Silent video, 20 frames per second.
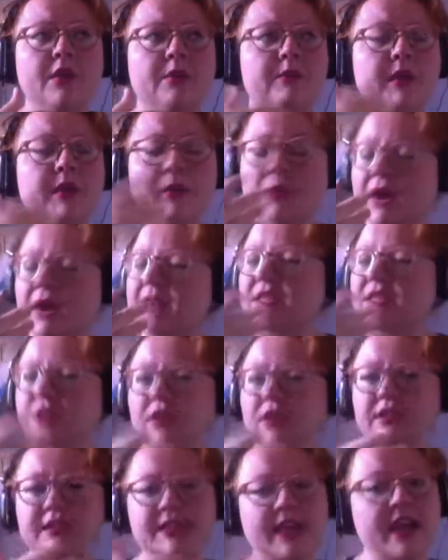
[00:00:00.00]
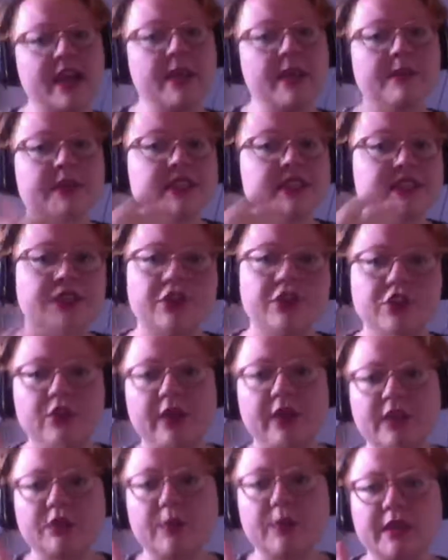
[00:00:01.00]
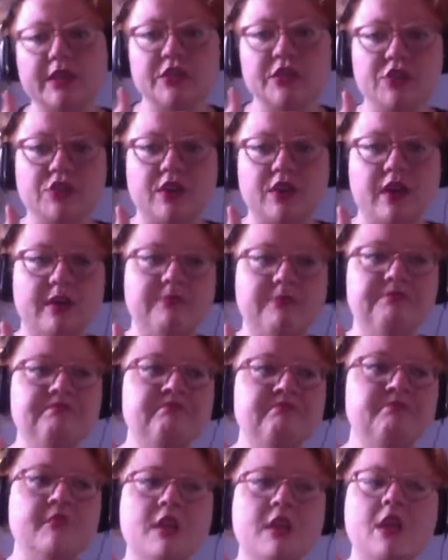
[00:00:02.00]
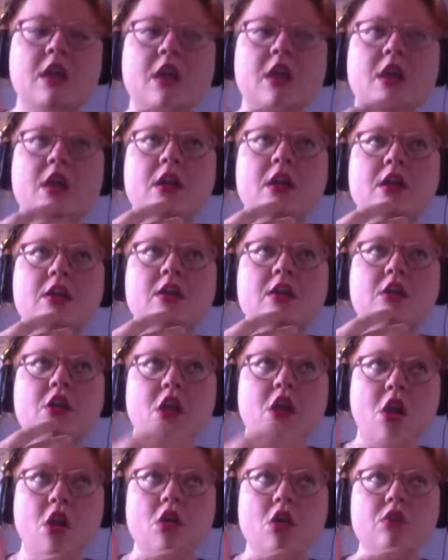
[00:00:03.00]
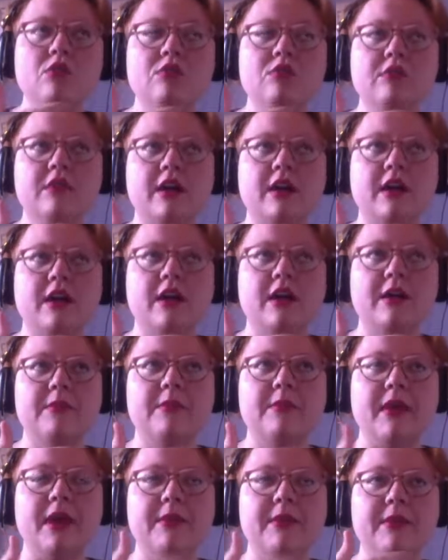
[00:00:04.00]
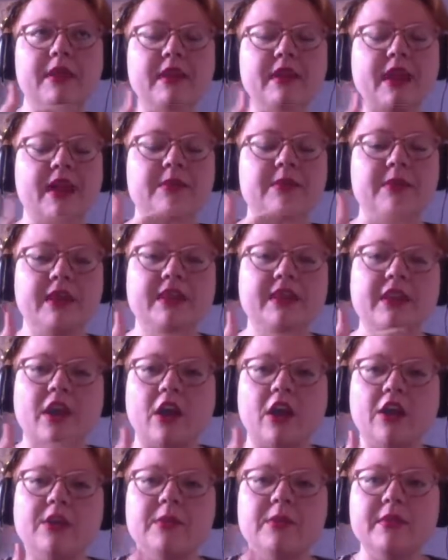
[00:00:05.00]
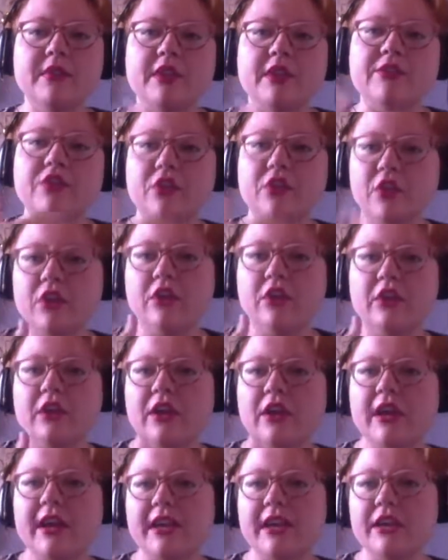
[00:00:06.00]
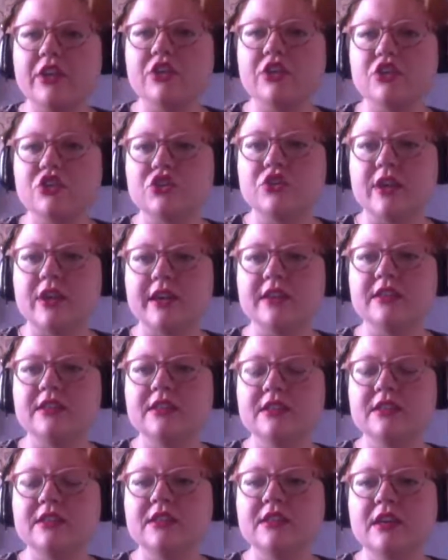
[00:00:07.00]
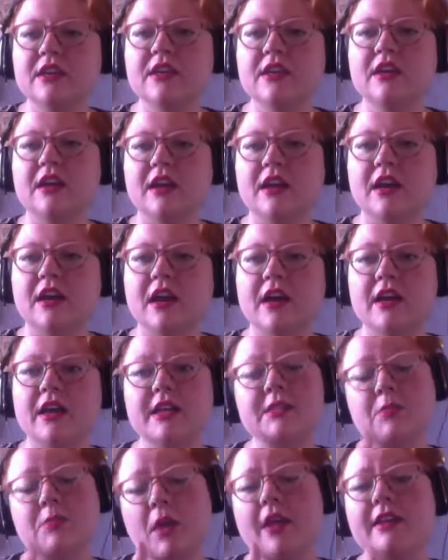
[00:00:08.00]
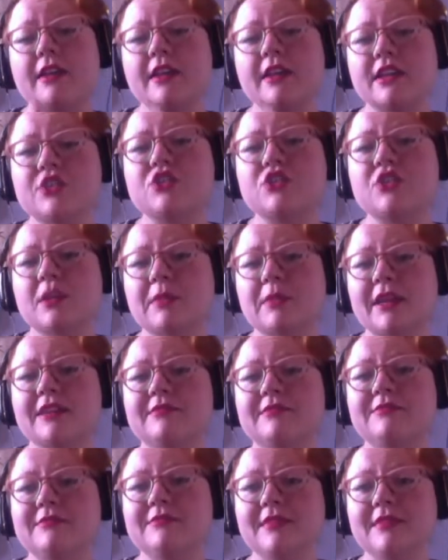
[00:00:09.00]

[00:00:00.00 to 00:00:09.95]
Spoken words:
People ask all the time, is there a correct way to strum? No. I mean, I'd make the argument that if you're no longer hitting your strings, it's probably not strumming.